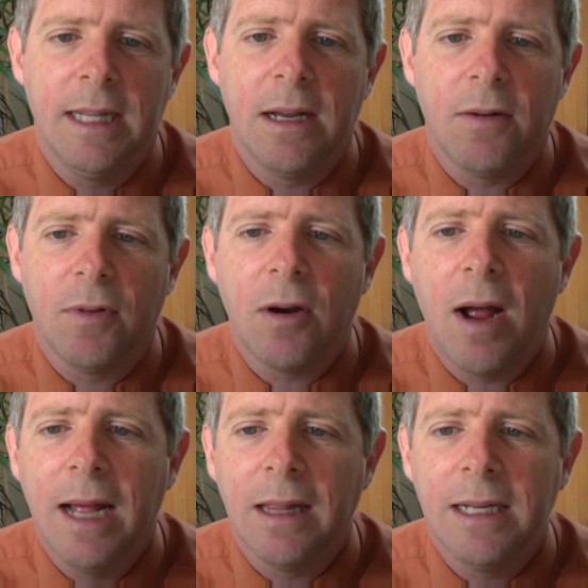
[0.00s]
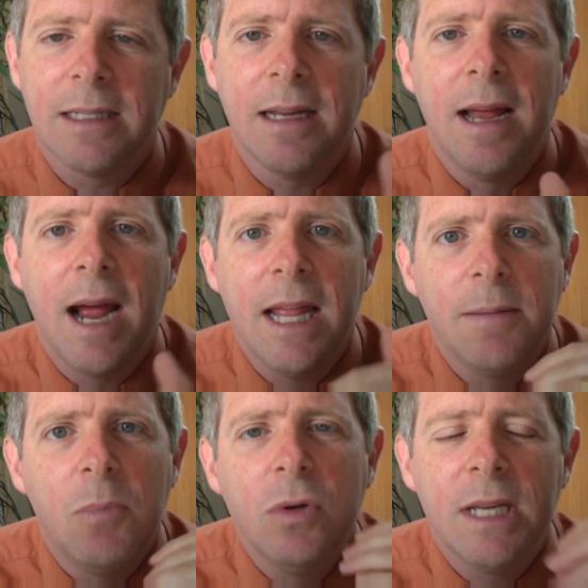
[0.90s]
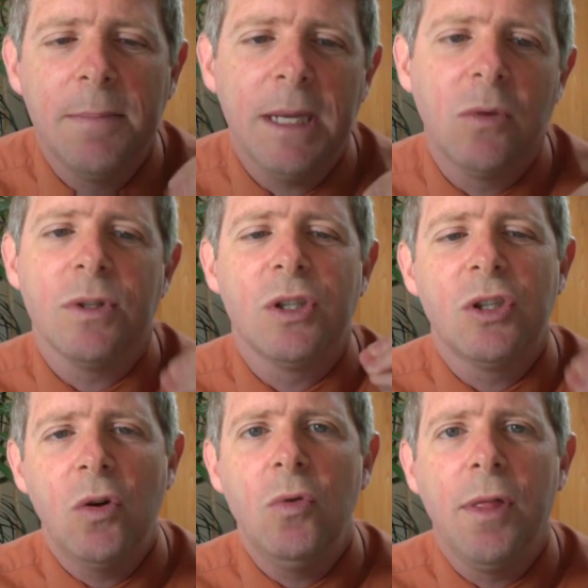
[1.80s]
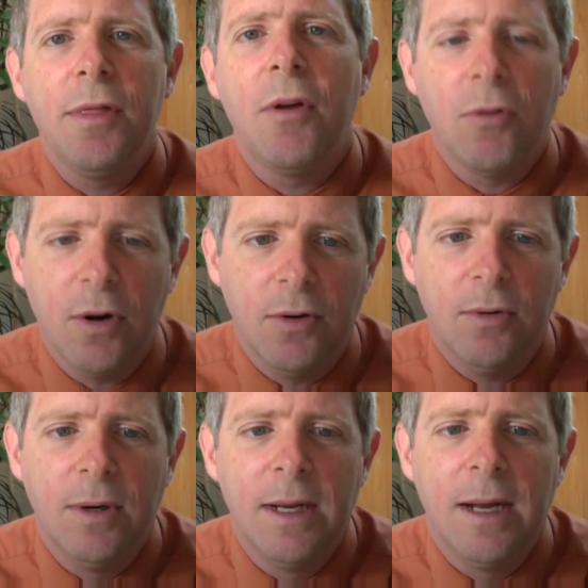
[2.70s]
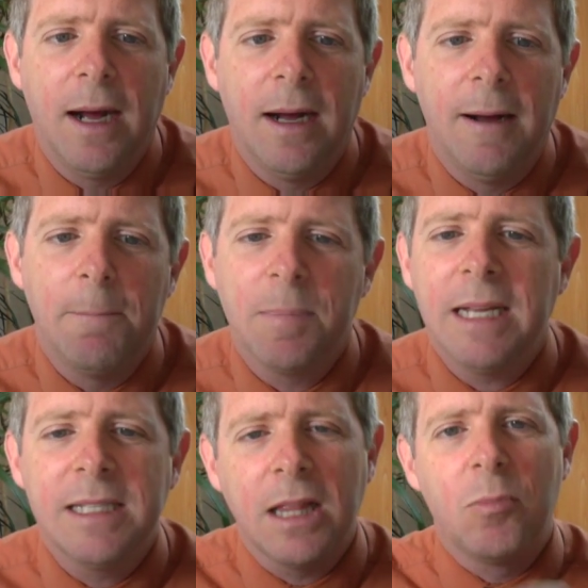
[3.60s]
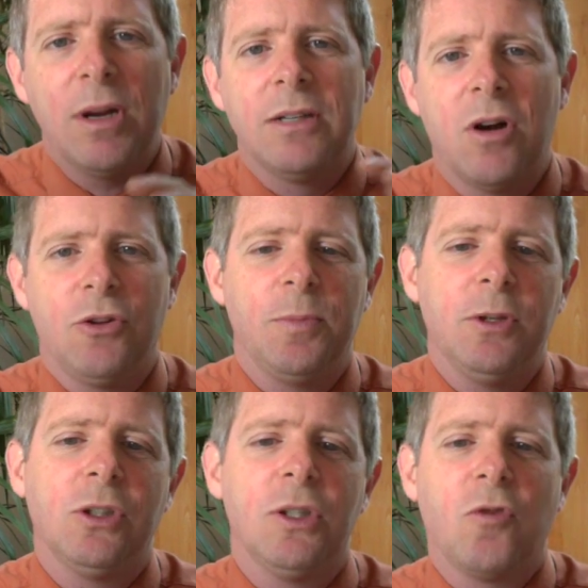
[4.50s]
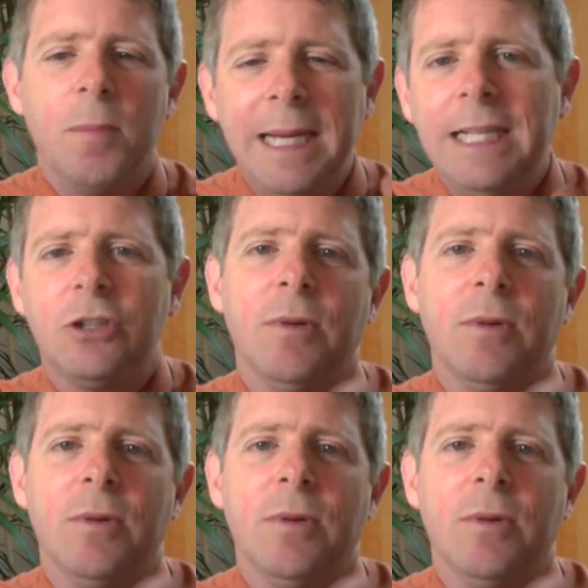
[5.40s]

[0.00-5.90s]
in there for their highlights, and that Mozambique was so thorough. They celebrated contributions from each